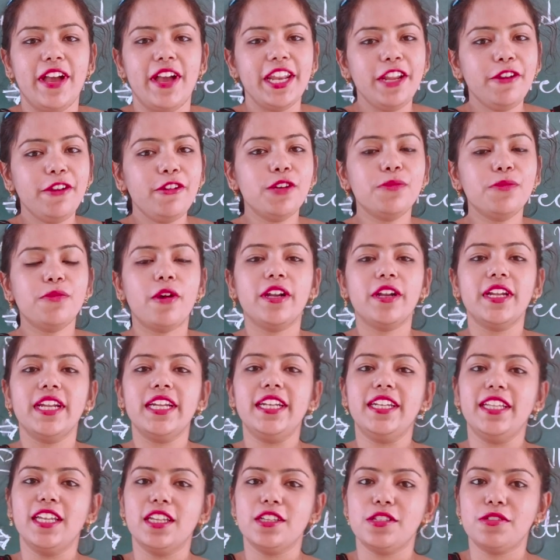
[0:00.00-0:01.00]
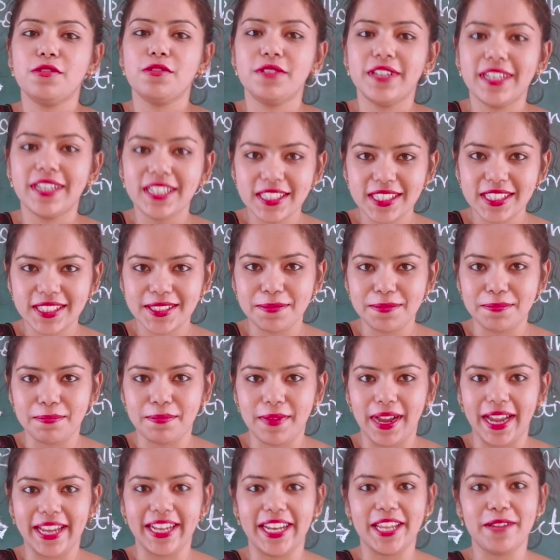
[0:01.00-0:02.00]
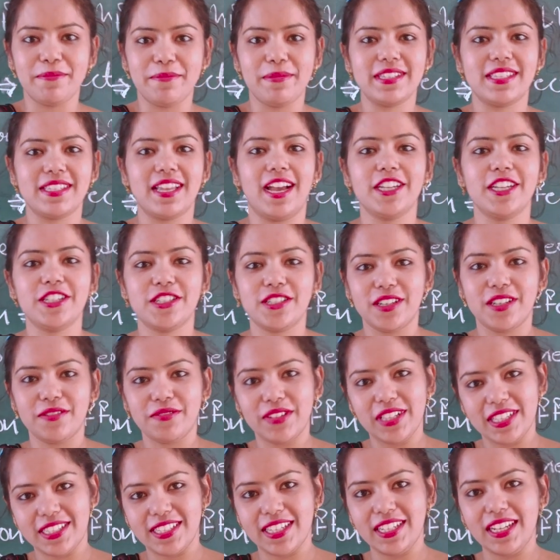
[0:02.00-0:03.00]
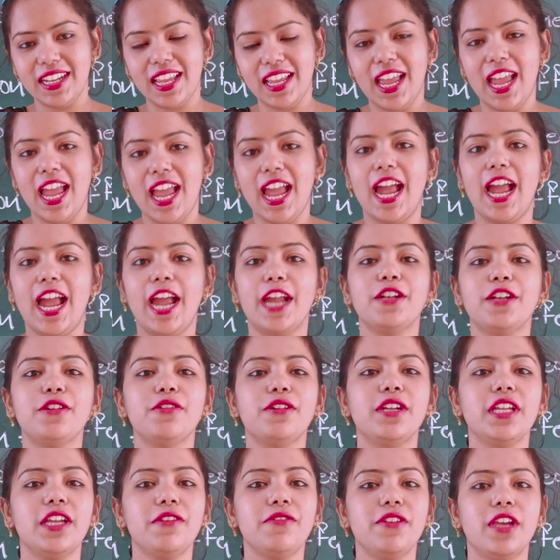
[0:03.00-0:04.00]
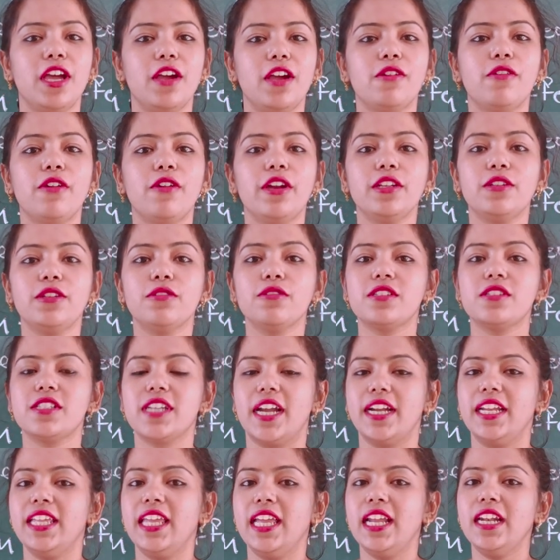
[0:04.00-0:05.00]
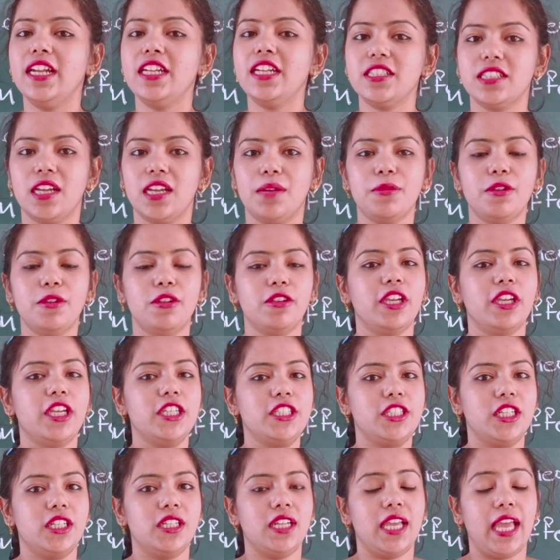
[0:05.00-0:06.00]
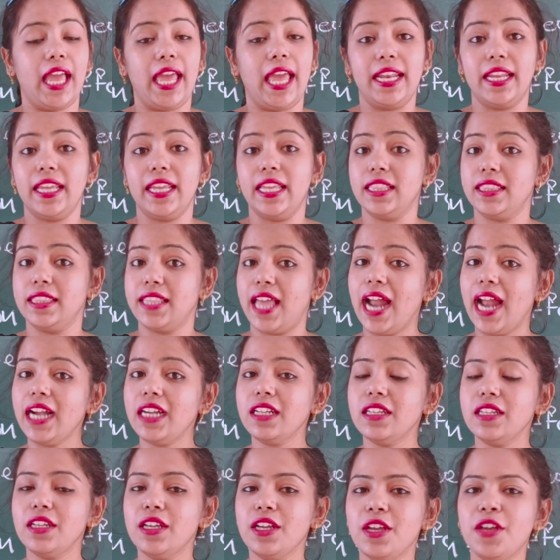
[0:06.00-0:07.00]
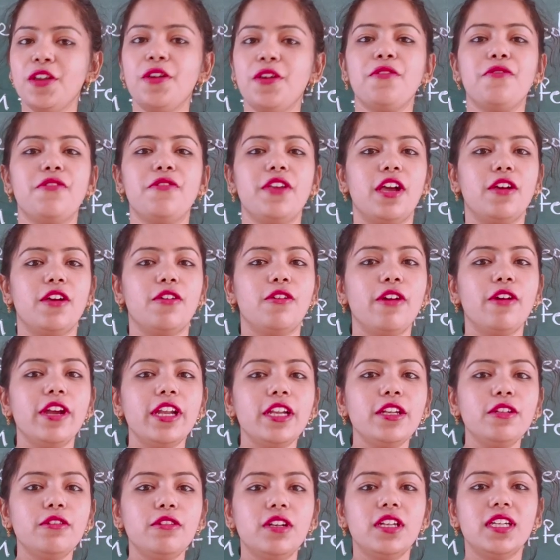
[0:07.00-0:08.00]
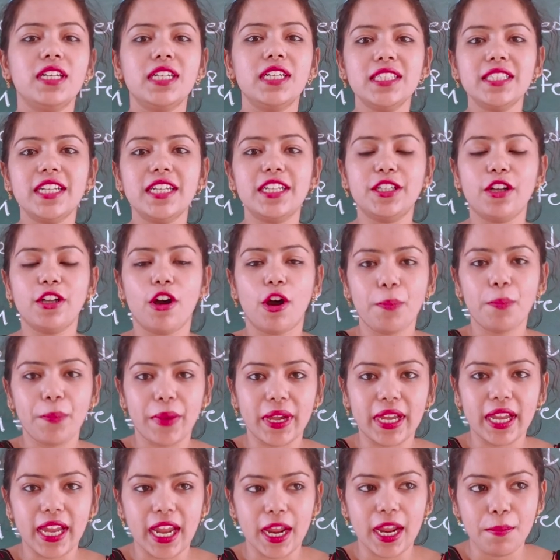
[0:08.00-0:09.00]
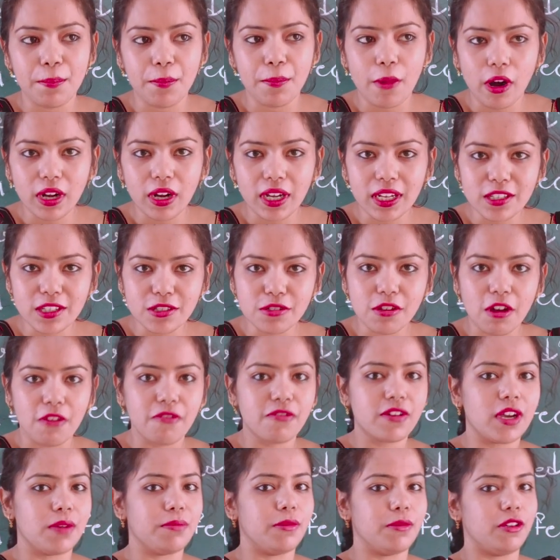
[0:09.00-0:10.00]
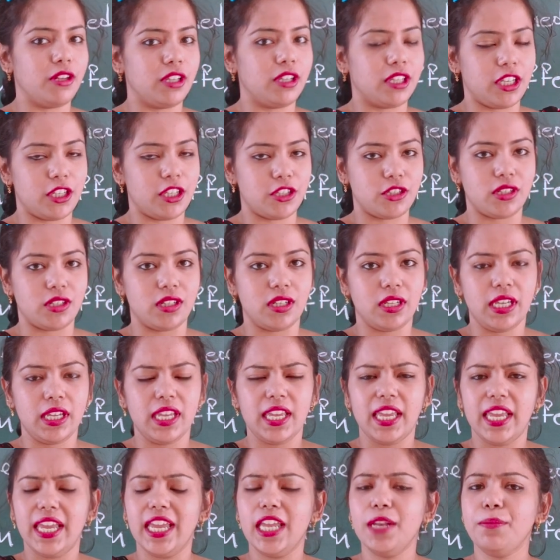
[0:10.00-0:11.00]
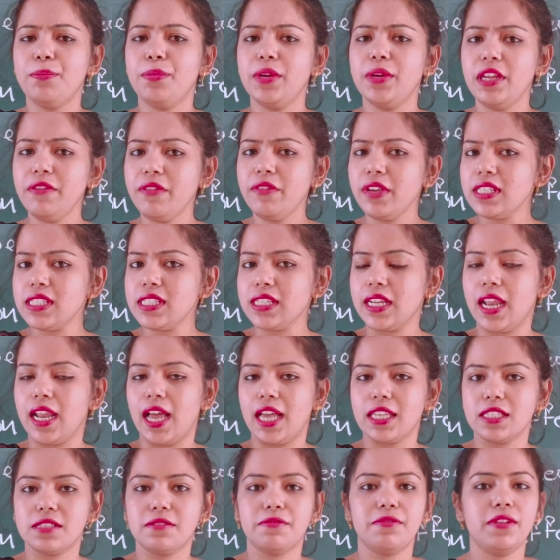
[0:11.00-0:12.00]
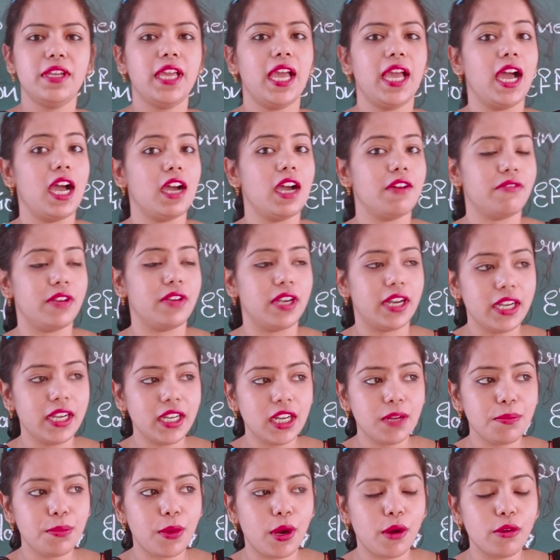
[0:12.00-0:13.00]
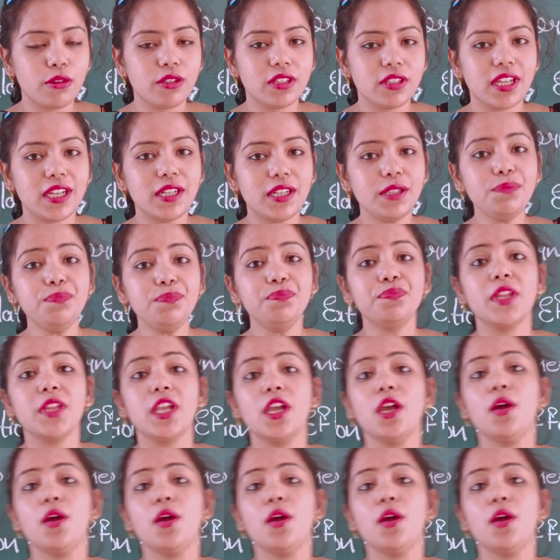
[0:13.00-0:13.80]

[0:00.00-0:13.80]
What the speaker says: Very good morning, dear students. My name is Ashna Wilson, and today we are going to study English communication, and in that we are going to learn the topic importance of communication. In previous class, we have learned about the